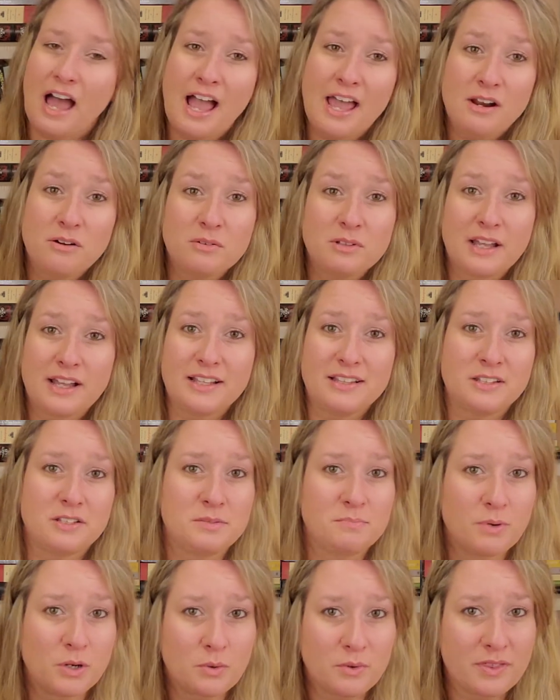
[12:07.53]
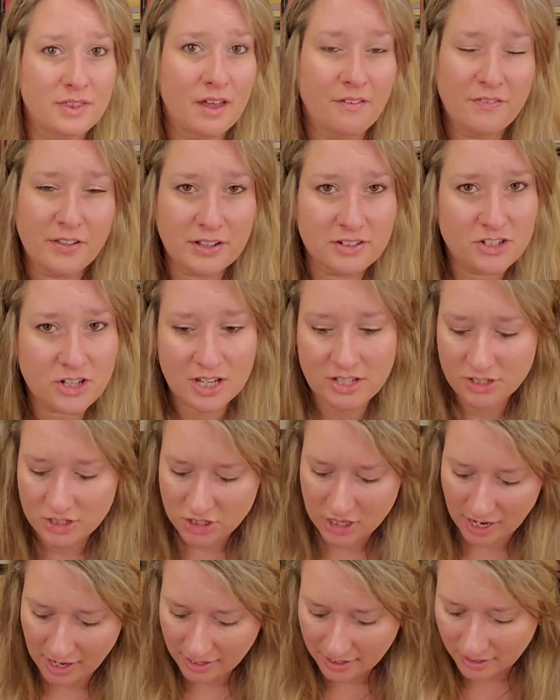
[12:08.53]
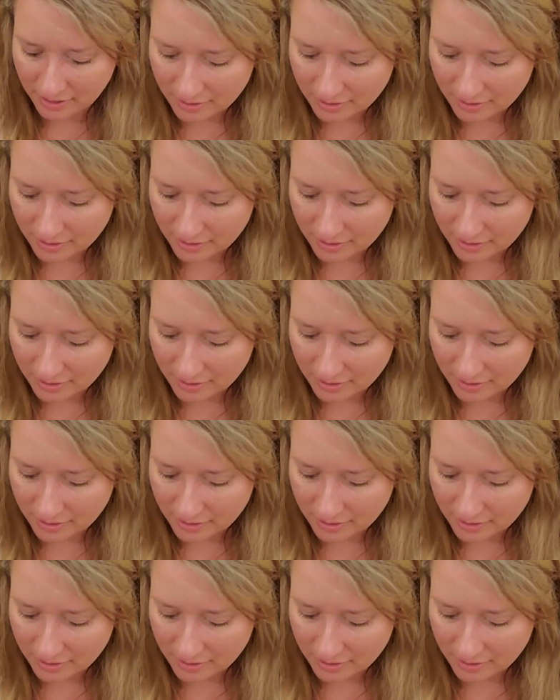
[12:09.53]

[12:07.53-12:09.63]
I don't like this book without the dust jacket.